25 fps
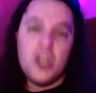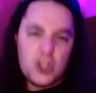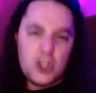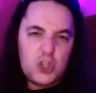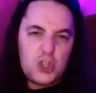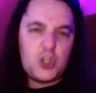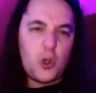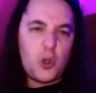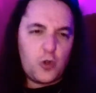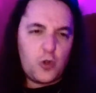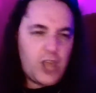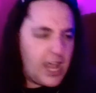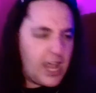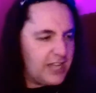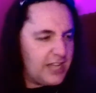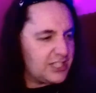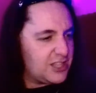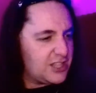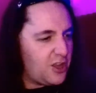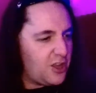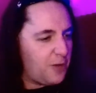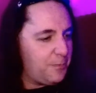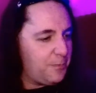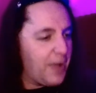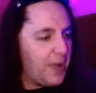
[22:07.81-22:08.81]
showcase
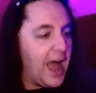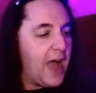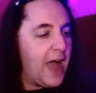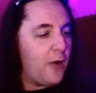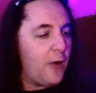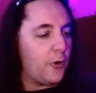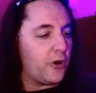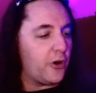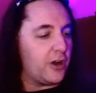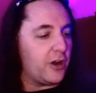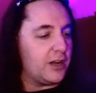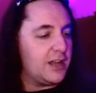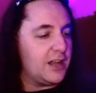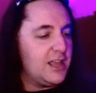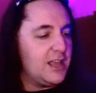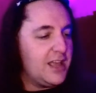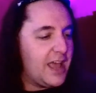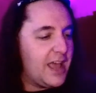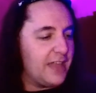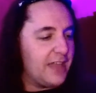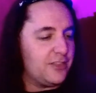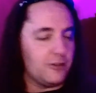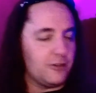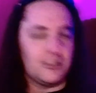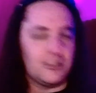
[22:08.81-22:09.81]
their power
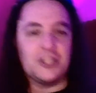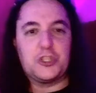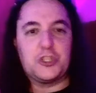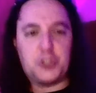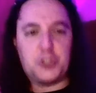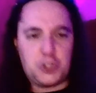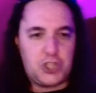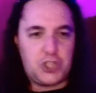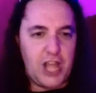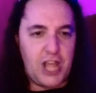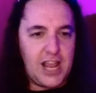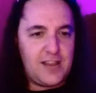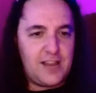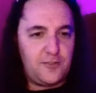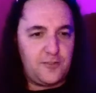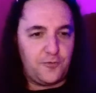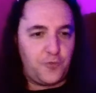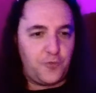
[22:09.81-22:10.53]
and their disdain